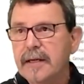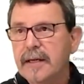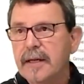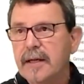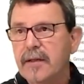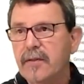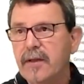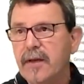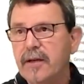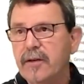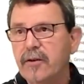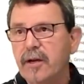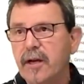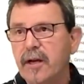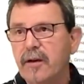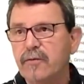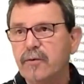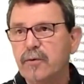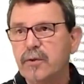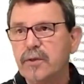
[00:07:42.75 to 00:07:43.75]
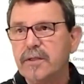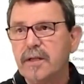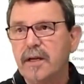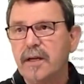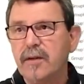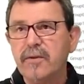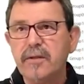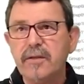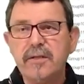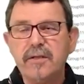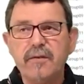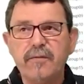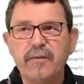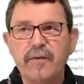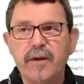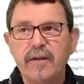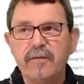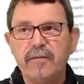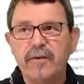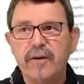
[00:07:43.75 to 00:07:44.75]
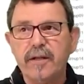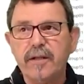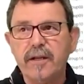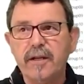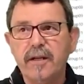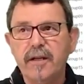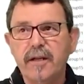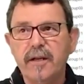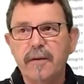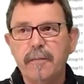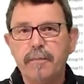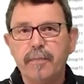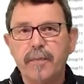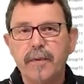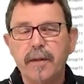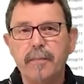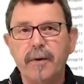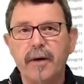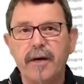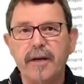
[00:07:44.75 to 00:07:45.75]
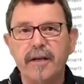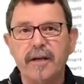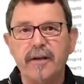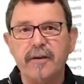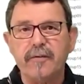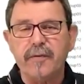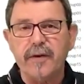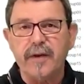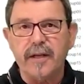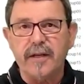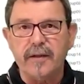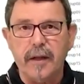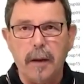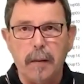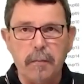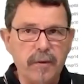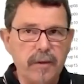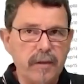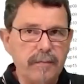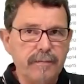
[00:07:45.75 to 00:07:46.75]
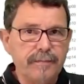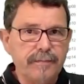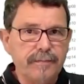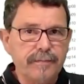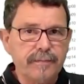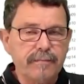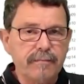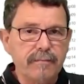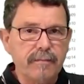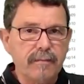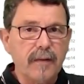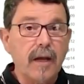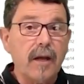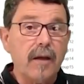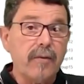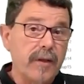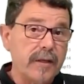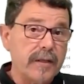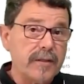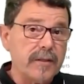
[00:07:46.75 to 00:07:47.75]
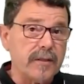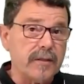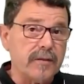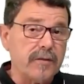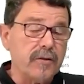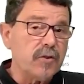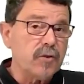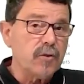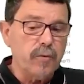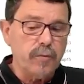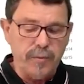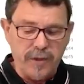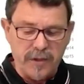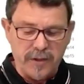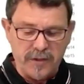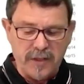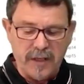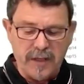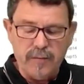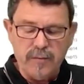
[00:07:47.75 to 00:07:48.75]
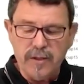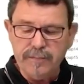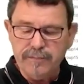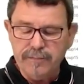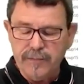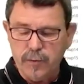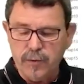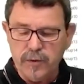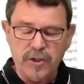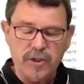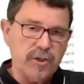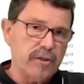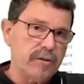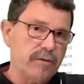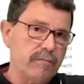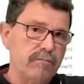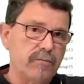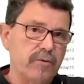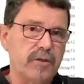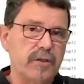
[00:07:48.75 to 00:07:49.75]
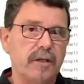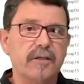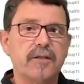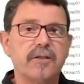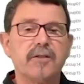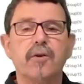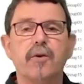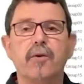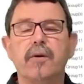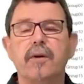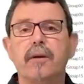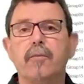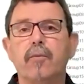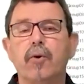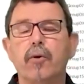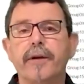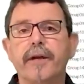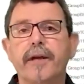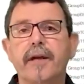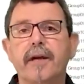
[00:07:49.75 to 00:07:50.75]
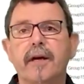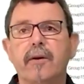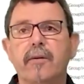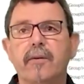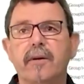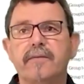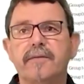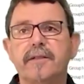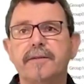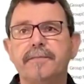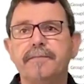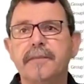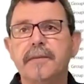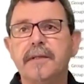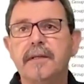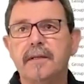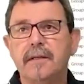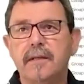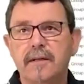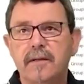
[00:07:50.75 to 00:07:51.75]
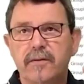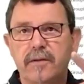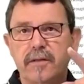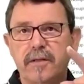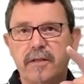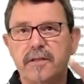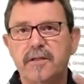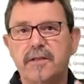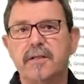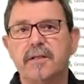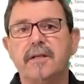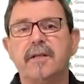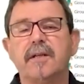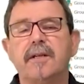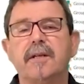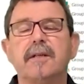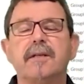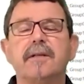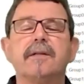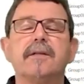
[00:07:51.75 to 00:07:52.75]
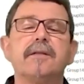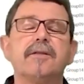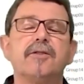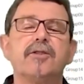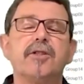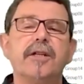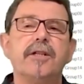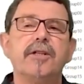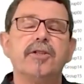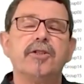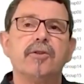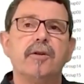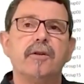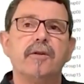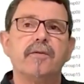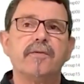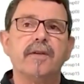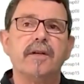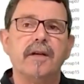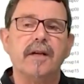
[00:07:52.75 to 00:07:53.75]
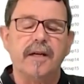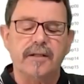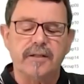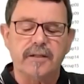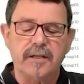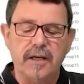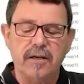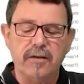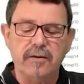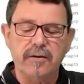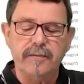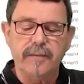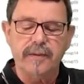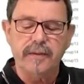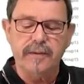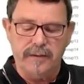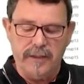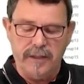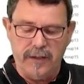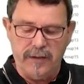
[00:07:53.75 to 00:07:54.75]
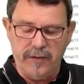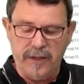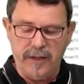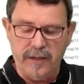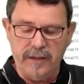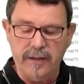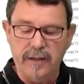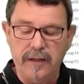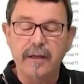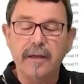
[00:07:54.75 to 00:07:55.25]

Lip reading: Then you have to start this effect finally by effect number, and that's it. This could be a timer which starts early morning, however, this change of the light color, and then